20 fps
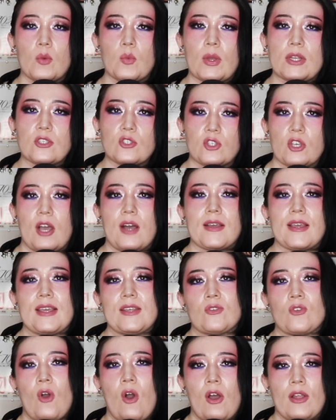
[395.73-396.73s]
when Chuck
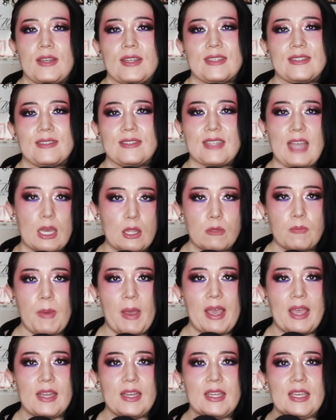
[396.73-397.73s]
is on his
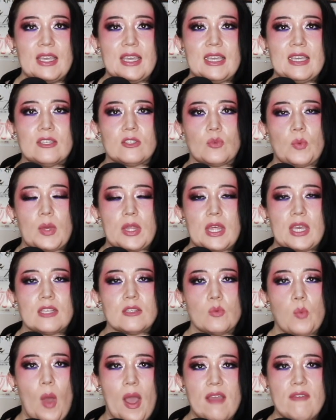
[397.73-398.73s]
deathbed, he is with
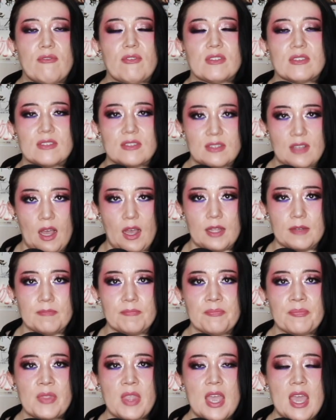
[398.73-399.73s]
his wife and
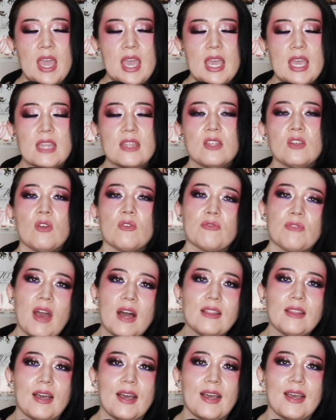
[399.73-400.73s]
son. In the
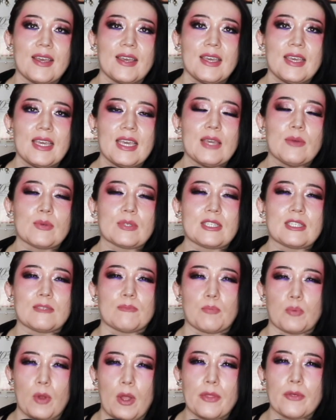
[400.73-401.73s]
novella, it was his
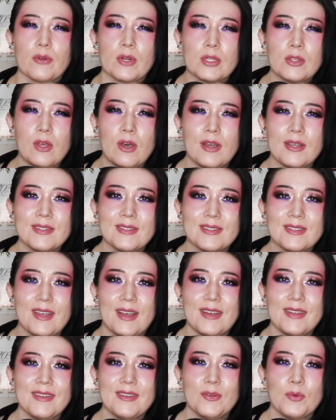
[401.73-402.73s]
brother-in-law and
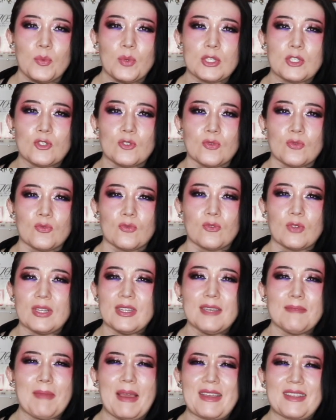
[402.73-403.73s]
son, which
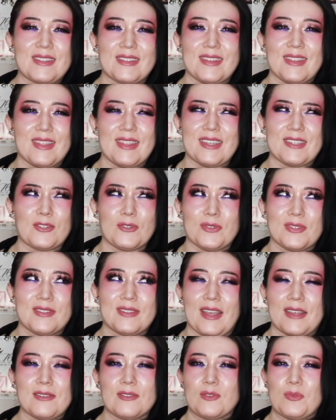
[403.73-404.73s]
really makes little
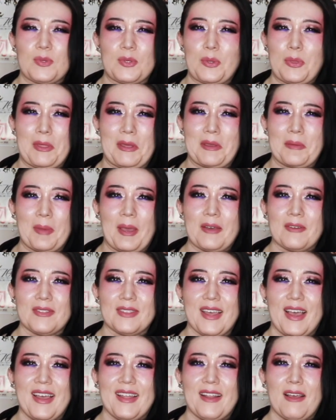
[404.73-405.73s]
sense when you think about
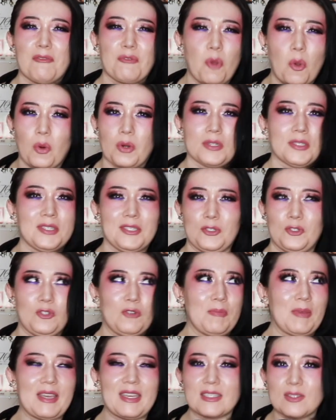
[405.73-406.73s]
that. Of course it
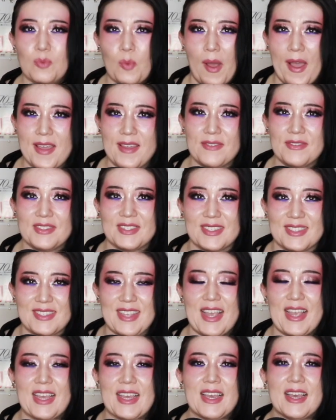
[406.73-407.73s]
should be his wife to
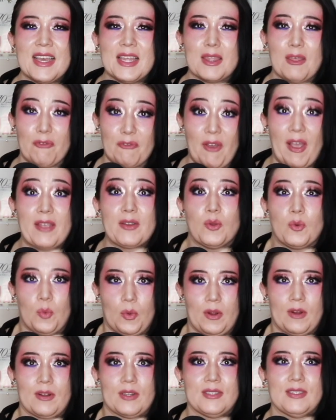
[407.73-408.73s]
say the final
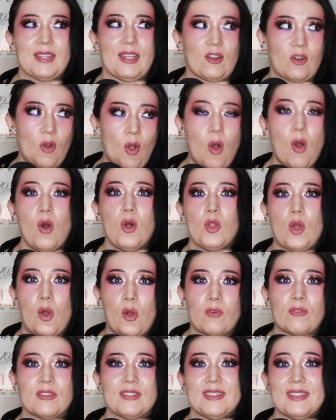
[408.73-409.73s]
words that are all
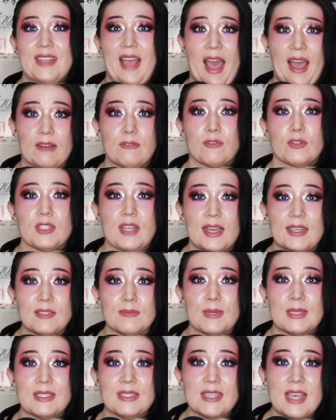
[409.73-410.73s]
over these
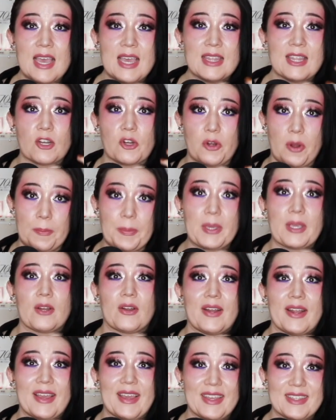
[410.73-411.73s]
advertisements that are
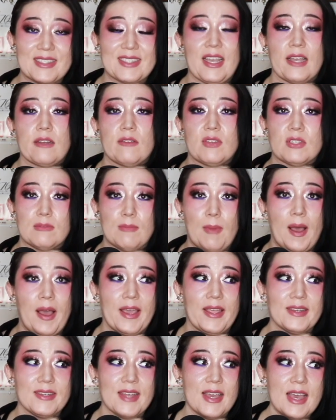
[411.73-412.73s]
appearing inside of his
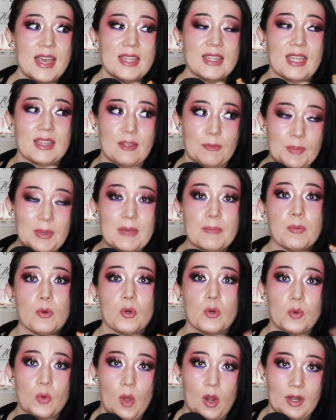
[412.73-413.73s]
mind that the people
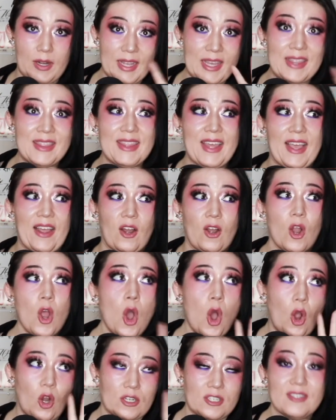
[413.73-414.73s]
who are in there
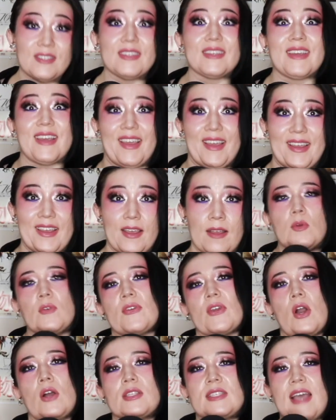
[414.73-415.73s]
are seeing.
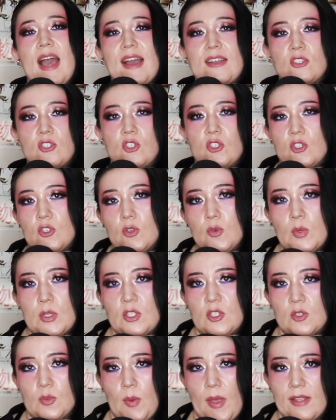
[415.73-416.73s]
Moving on to Act 2, which
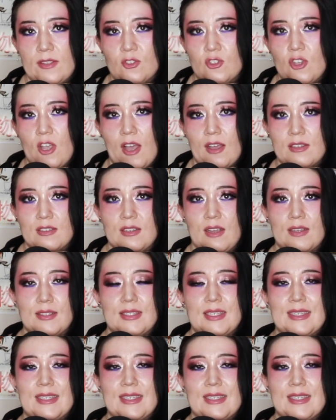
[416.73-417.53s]
is when Chuck does